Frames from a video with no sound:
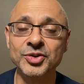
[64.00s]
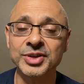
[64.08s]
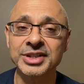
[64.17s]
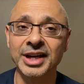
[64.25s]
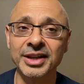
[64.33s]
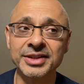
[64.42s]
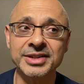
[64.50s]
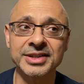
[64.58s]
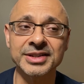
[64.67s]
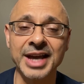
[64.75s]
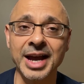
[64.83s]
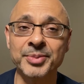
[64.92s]
you can tell this
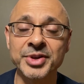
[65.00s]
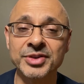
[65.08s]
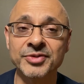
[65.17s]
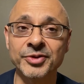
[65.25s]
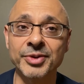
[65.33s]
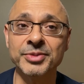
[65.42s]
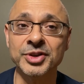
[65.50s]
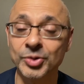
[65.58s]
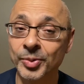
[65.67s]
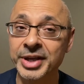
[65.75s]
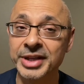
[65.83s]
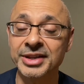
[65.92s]
has happened from the
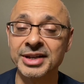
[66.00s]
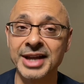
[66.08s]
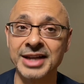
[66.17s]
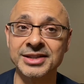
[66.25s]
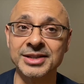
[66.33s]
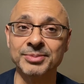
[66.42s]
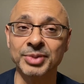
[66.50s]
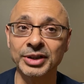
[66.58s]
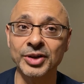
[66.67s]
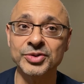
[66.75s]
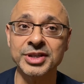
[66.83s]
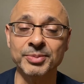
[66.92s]
tweet that Nancy
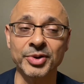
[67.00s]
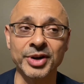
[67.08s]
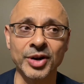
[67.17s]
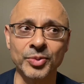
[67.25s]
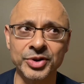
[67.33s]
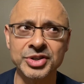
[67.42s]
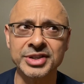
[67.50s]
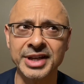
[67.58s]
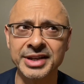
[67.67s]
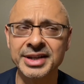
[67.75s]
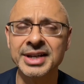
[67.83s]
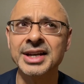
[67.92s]
Pelosi put out, where she
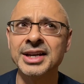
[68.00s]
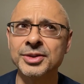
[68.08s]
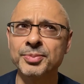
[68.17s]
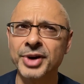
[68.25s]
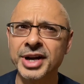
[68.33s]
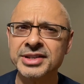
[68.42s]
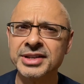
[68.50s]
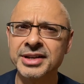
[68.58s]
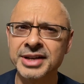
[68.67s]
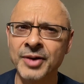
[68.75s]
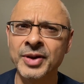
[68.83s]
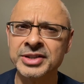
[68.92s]
said, The president
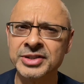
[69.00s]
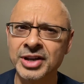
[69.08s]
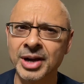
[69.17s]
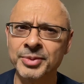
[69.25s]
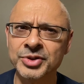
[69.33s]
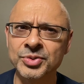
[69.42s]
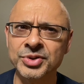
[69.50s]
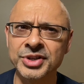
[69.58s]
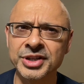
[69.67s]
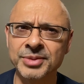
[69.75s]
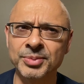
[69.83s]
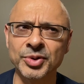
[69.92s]
now has the
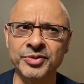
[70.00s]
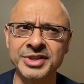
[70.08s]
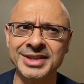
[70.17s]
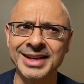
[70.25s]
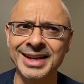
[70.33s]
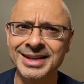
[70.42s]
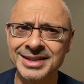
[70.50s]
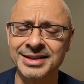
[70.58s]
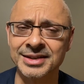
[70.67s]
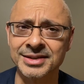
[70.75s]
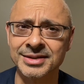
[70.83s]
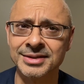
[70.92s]
opportunity to prove his
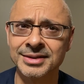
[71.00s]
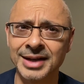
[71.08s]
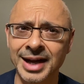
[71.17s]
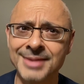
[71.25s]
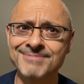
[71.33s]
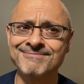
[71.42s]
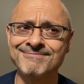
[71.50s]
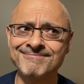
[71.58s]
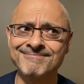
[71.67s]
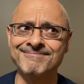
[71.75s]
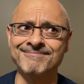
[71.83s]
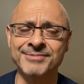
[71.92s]
innocence. Um,
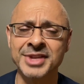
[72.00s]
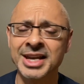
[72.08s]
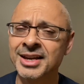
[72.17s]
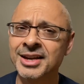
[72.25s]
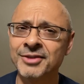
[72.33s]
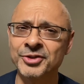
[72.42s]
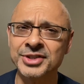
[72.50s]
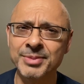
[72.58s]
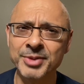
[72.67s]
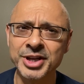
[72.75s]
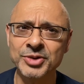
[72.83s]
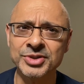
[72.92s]
hmm. For
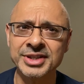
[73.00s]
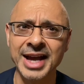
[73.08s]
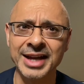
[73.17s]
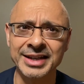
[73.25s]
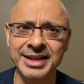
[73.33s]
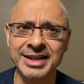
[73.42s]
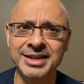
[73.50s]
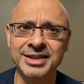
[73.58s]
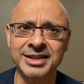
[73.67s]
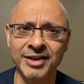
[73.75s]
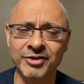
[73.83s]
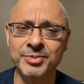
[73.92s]
somebody who sat in
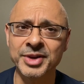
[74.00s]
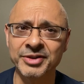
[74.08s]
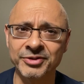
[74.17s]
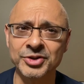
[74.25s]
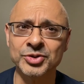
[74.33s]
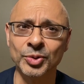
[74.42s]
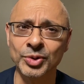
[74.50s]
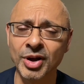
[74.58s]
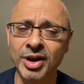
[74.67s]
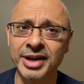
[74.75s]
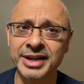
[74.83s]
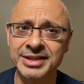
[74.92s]
government for so
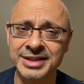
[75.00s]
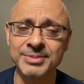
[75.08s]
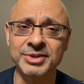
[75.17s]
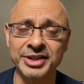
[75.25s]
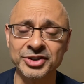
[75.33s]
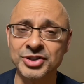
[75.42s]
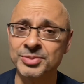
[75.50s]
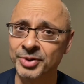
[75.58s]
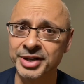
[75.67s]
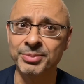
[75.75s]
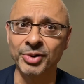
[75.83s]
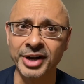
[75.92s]
long, it seems like she's
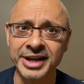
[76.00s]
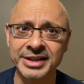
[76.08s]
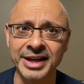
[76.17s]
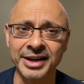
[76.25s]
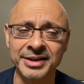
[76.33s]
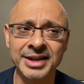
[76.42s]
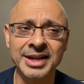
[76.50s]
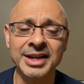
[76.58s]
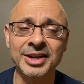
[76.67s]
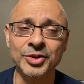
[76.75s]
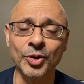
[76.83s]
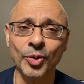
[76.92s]
pretty brain dead.
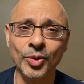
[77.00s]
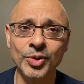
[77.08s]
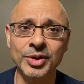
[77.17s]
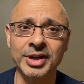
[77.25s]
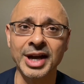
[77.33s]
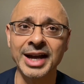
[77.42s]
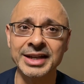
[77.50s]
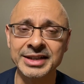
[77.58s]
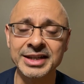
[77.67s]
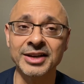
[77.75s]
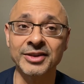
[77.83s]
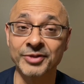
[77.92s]
The whole
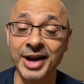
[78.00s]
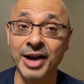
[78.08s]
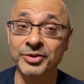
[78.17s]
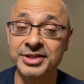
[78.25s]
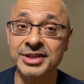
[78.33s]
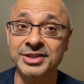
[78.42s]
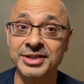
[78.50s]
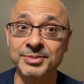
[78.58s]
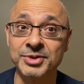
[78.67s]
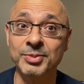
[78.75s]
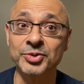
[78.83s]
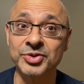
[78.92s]
idea of how the
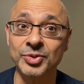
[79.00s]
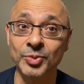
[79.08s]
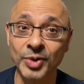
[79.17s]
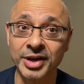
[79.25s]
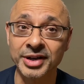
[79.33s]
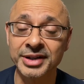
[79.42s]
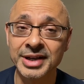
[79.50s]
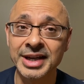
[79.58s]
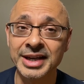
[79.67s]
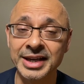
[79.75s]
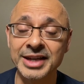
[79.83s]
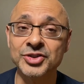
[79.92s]
system's supposed to work
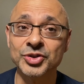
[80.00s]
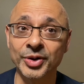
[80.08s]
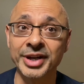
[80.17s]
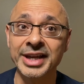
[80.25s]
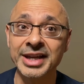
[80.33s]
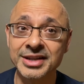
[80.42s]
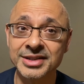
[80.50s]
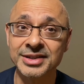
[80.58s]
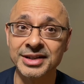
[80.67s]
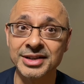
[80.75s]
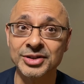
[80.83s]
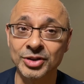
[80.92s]
is you're
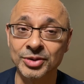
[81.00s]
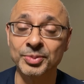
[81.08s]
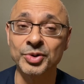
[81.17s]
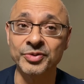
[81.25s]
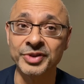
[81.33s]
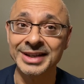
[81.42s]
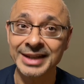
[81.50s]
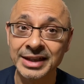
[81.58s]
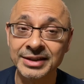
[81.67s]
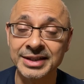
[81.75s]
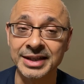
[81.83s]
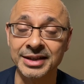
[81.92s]
innocent until proven
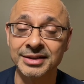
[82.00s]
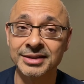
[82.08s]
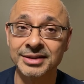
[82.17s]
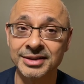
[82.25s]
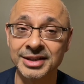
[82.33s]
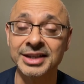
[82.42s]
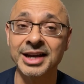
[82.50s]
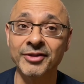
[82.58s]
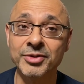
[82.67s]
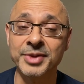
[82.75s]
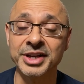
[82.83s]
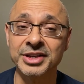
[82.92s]
guilty. The
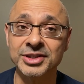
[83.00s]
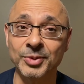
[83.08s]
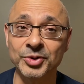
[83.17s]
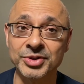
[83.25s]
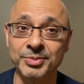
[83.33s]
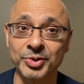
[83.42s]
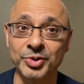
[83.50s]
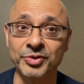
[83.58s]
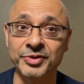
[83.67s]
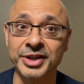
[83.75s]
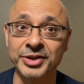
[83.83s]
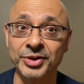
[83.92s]
government is supposed to
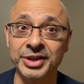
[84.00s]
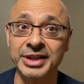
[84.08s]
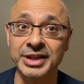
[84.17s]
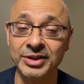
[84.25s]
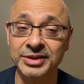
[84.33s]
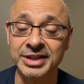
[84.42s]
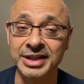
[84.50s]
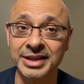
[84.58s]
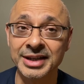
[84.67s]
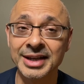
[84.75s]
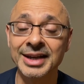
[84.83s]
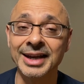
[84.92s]
prove that you're
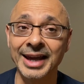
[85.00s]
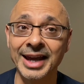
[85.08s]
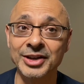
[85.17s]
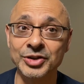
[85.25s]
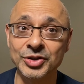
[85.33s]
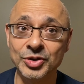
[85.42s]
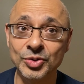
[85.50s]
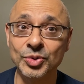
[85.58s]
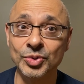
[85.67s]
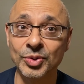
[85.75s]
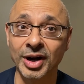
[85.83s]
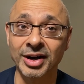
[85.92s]
guilty and
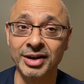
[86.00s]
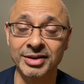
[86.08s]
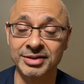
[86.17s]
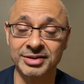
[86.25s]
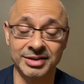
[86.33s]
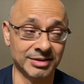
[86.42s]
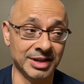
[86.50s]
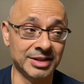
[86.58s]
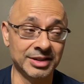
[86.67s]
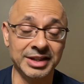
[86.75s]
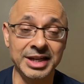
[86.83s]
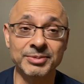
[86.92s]
you are
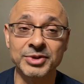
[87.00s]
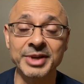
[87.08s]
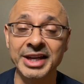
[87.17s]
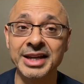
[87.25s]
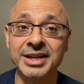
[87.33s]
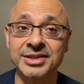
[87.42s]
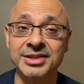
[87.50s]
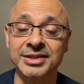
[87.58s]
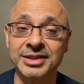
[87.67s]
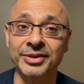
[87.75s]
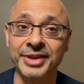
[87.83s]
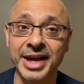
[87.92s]
deemed to be innocent
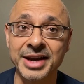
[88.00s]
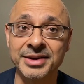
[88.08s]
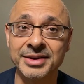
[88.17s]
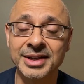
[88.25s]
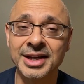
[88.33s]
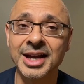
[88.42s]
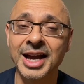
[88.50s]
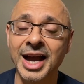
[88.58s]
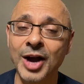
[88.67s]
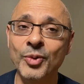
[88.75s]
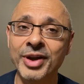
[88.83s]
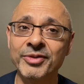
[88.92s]
till then.
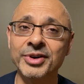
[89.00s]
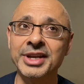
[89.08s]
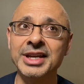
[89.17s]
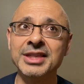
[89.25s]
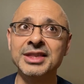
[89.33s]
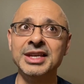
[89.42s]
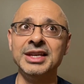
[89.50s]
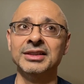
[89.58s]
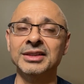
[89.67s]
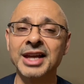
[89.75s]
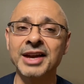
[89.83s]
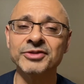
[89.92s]
However, in the
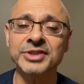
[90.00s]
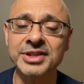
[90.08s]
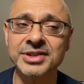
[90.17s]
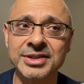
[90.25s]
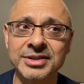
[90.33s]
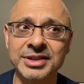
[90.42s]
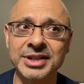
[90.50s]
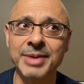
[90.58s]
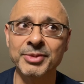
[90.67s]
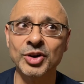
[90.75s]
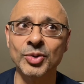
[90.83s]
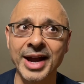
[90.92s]
leftist,
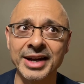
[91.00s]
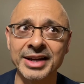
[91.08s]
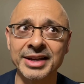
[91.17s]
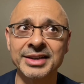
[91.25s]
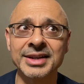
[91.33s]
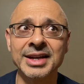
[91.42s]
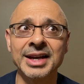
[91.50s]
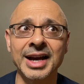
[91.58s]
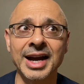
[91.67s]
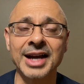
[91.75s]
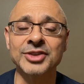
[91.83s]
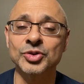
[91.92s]
democratic,
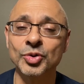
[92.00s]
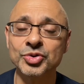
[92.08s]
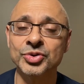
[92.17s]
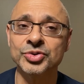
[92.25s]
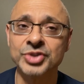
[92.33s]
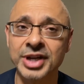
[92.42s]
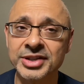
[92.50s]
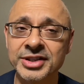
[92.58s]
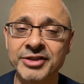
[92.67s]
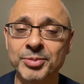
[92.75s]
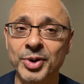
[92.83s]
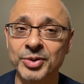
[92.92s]
uh, social
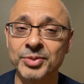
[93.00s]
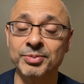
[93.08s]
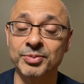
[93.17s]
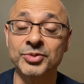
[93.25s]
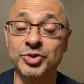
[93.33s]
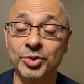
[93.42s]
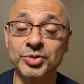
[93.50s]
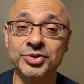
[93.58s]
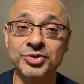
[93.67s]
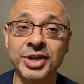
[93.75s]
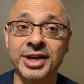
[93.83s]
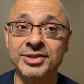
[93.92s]
justice, pro- social
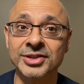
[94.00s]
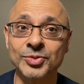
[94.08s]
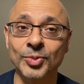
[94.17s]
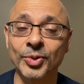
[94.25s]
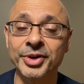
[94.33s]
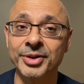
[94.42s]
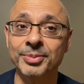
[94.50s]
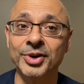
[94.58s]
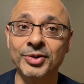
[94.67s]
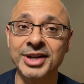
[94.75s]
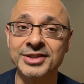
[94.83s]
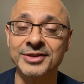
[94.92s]
justice warrior,
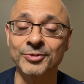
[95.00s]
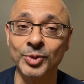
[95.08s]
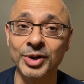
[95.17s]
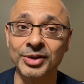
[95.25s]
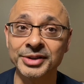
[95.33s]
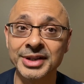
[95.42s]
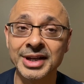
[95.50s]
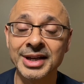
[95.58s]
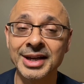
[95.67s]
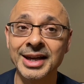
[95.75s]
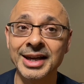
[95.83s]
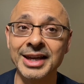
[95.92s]
progressive world,
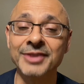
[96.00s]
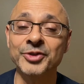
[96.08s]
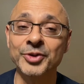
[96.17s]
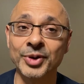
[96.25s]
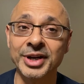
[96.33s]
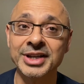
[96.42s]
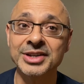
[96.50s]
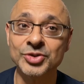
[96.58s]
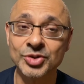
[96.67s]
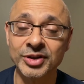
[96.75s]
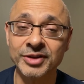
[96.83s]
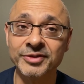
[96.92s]
if you're a
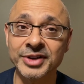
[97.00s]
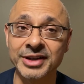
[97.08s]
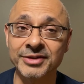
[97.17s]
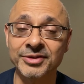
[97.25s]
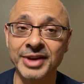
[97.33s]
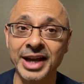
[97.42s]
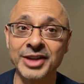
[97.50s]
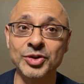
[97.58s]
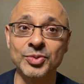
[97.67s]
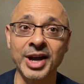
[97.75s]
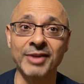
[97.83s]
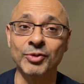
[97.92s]
conservative and
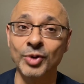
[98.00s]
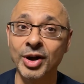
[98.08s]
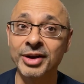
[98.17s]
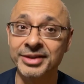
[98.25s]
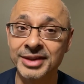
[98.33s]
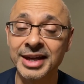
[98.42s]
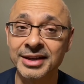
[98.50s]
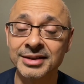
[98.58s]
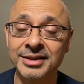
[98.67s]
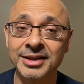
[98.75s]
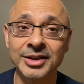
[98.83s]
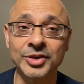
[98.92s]
you have wrong
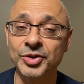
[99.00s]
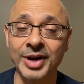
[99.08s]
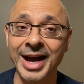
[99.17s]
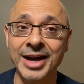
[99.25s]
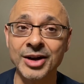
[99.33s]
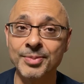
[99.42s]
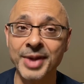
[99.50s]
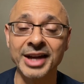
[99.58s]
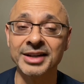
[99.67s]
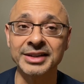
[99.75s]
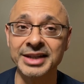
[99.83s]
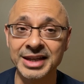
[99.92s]
think, you're
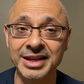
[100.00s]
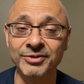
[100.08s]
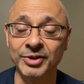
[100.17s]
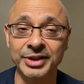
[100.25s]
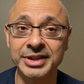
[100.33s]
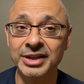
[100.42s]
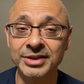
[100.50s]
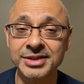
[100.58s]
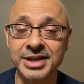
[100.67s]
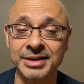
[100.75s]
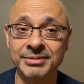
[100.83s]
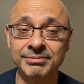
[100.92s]
automatically evil and
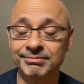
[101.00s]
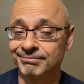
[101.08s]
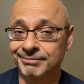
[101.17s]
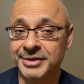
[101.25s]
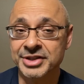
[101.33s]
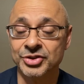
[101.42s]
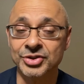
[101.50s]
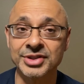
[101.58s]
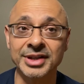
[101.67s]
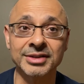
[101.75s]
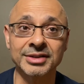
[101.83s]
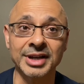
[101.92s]
guilty. It's just
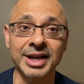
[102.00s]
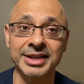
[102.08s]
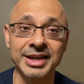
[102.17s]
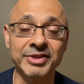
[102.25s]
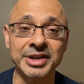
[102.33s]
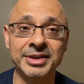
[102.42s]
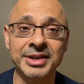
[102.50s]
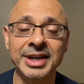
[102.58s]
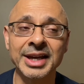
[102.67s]
a, a given.